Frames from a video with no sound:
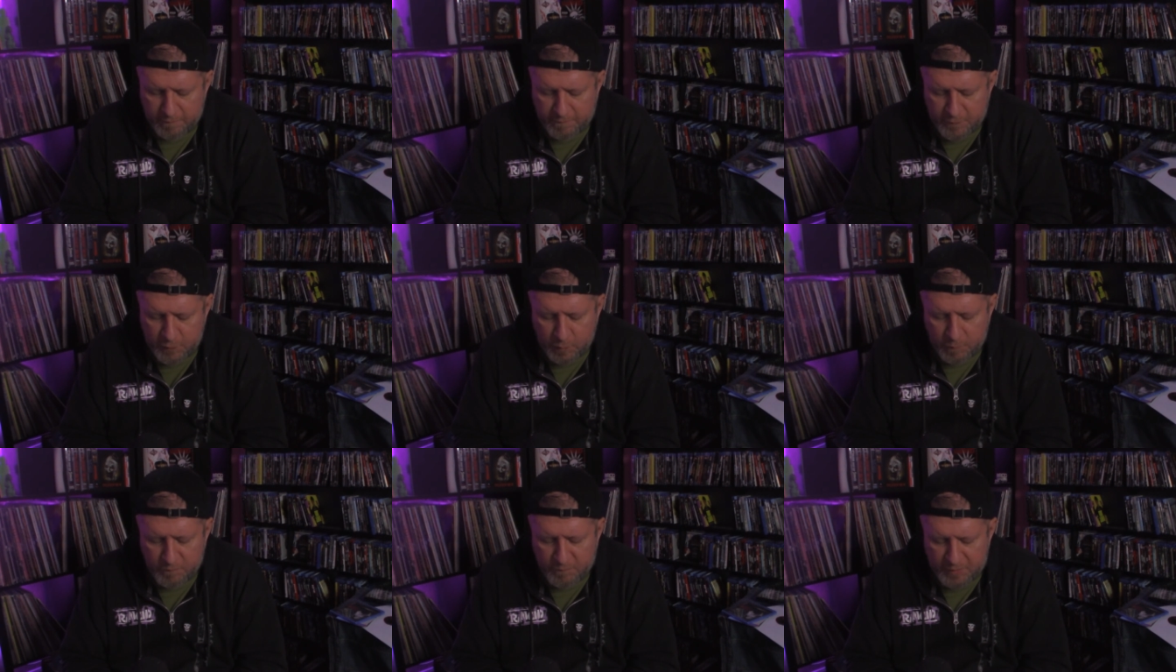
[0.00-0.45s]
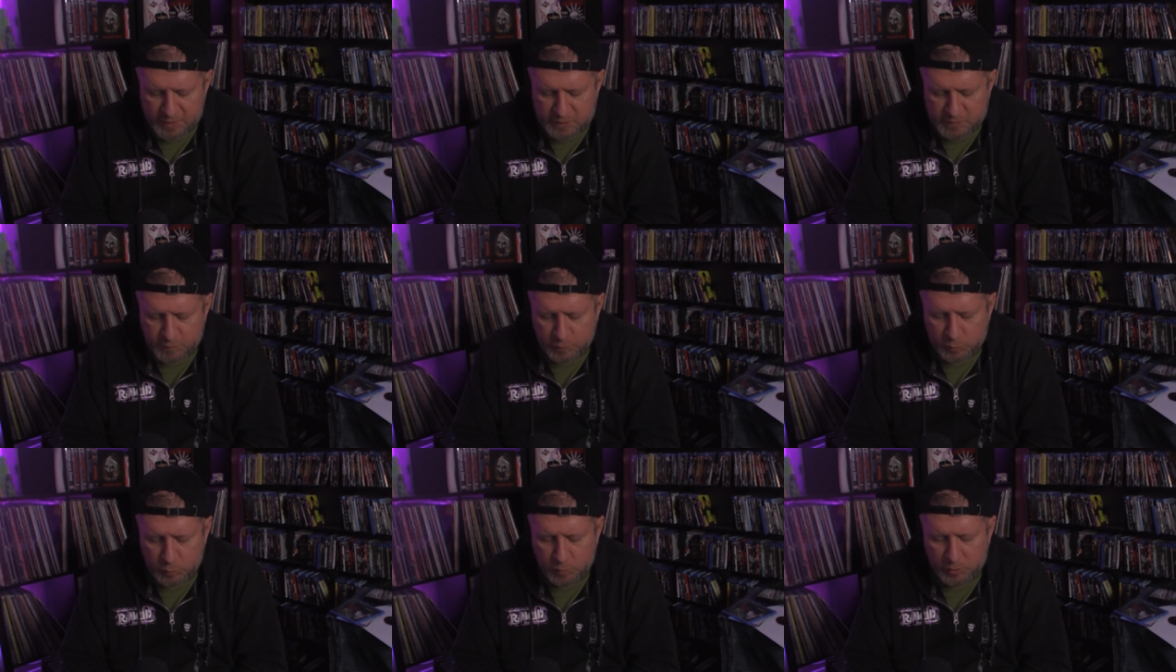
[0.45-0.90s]
Film
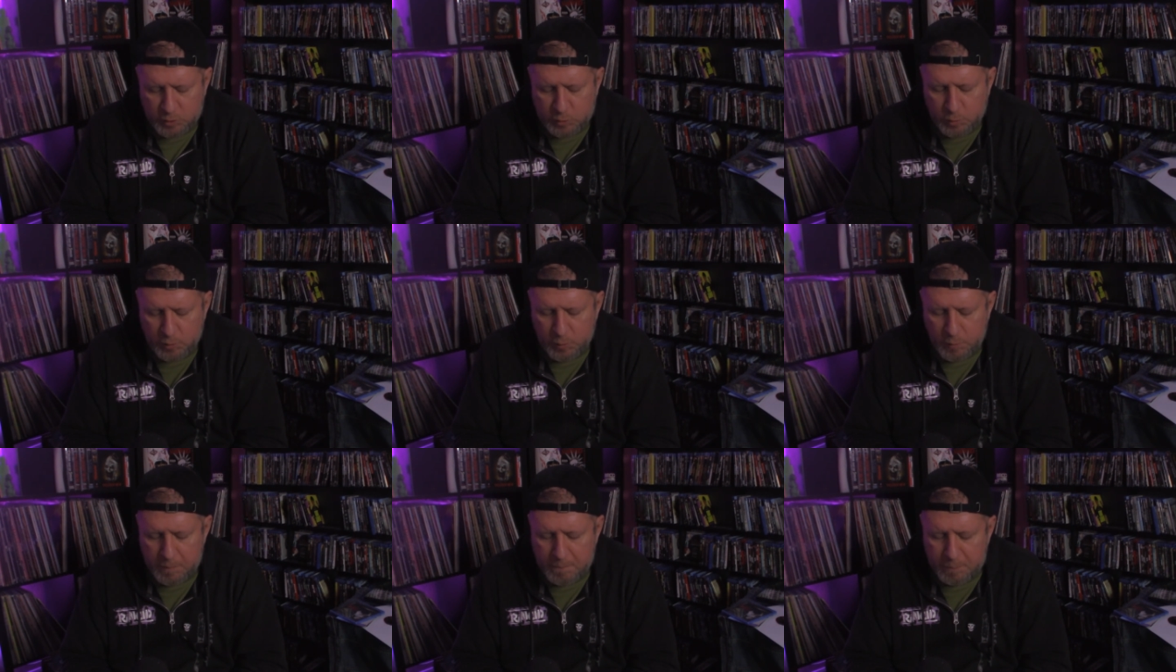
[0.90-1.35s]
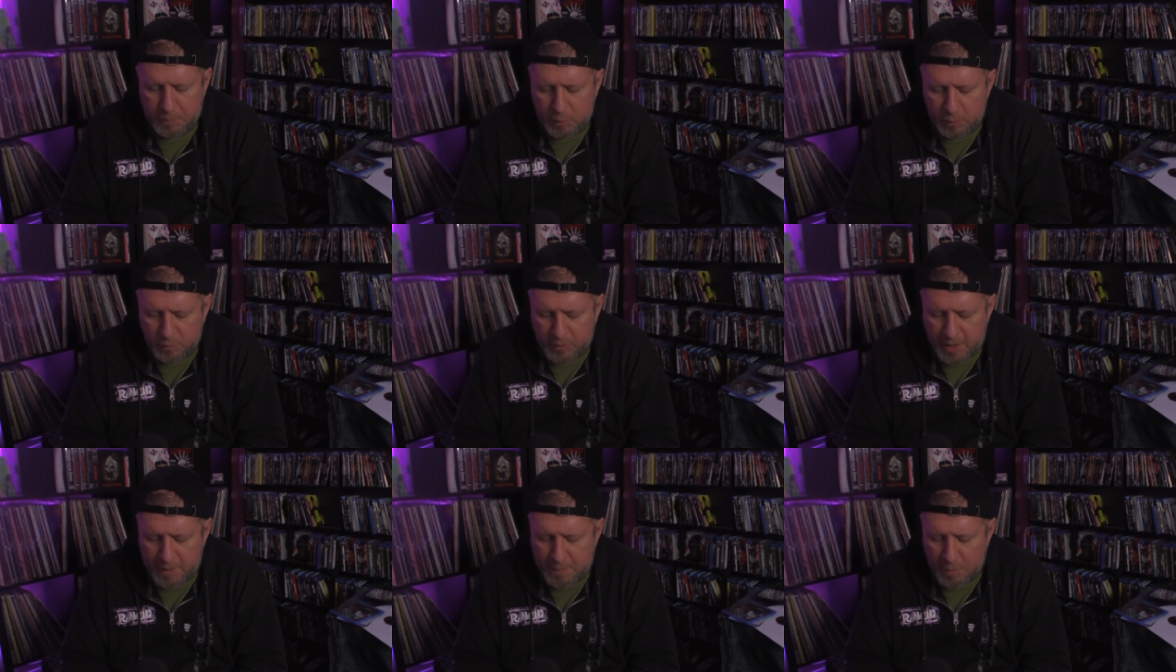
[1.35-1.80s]
Festival 2021
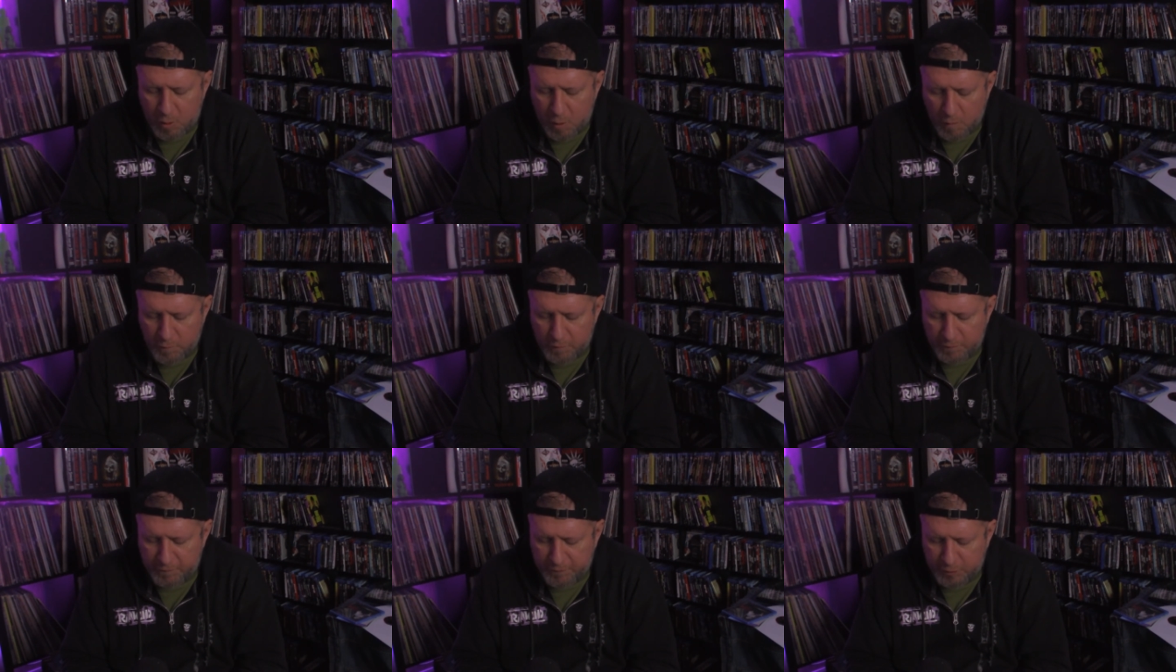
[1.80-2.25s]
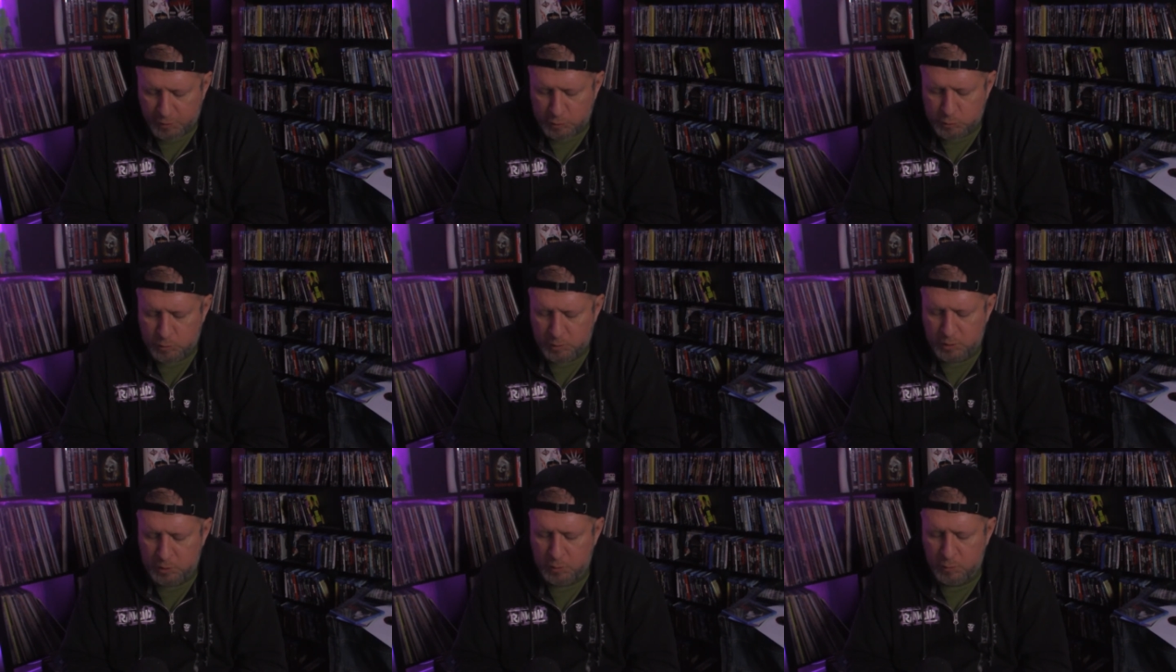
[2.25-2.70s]
program
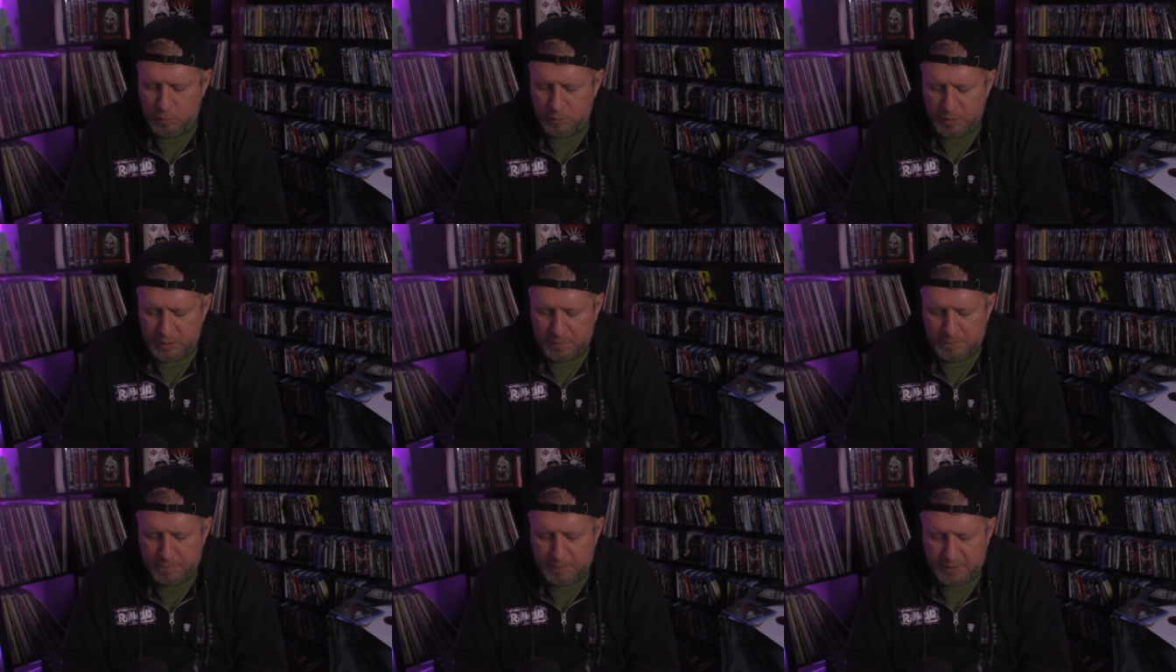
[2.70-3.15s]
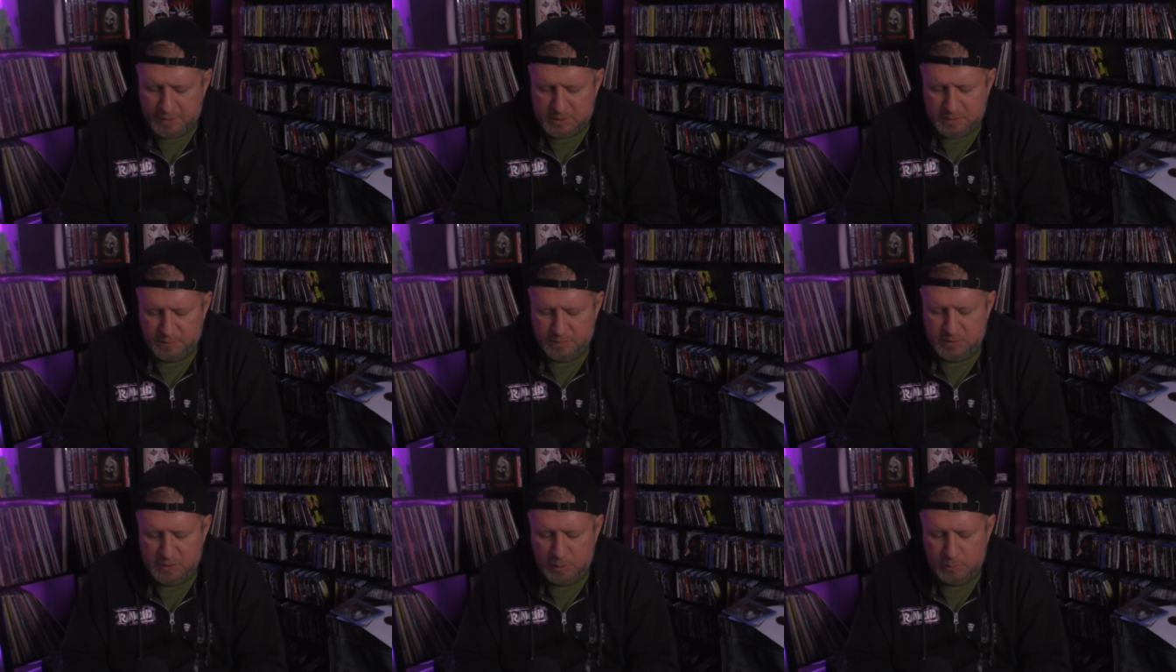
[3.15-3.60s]
overflows with a unique mix
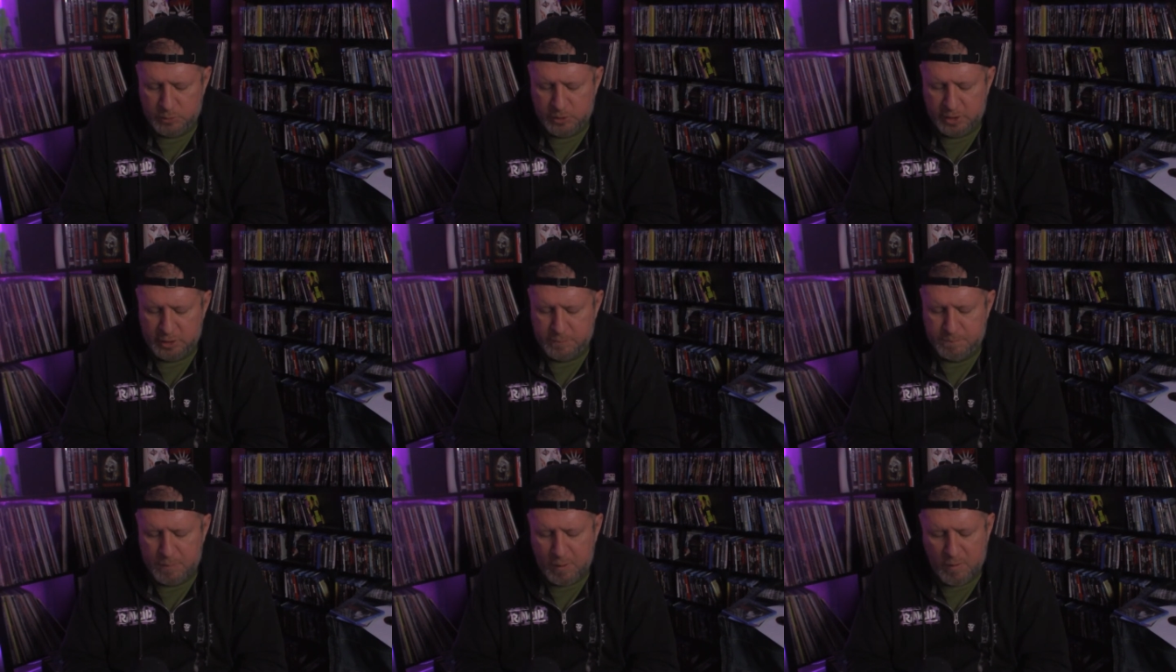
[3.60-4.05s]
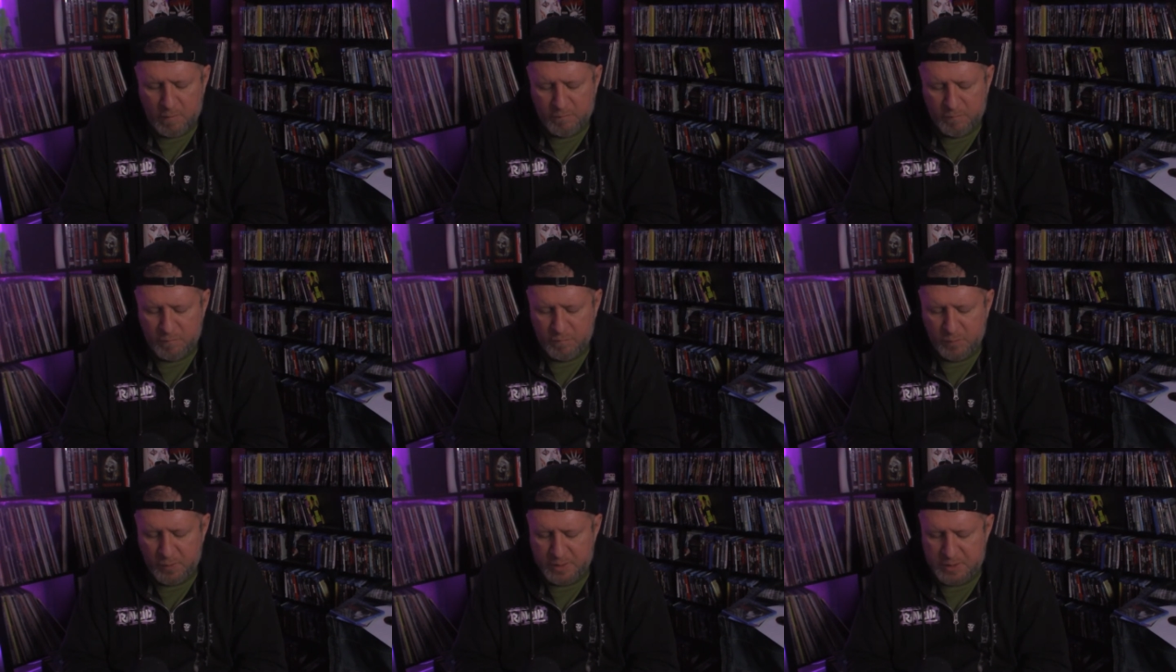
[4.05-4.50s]
of subjects,
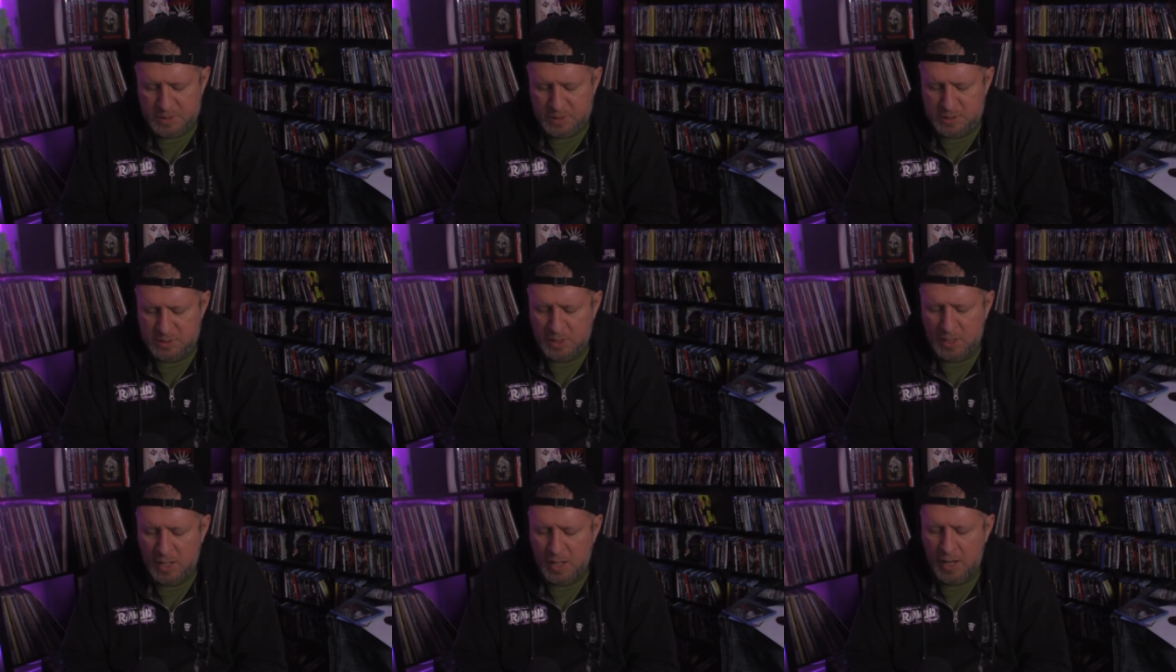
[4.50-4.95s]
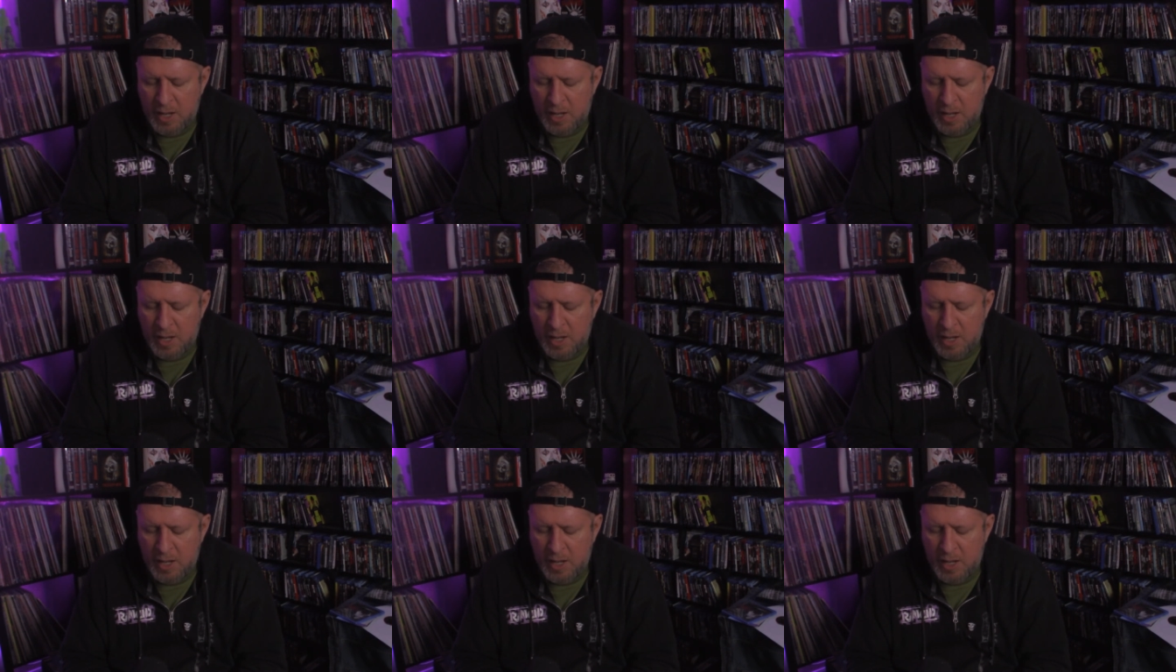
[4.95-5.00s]
powerful voices,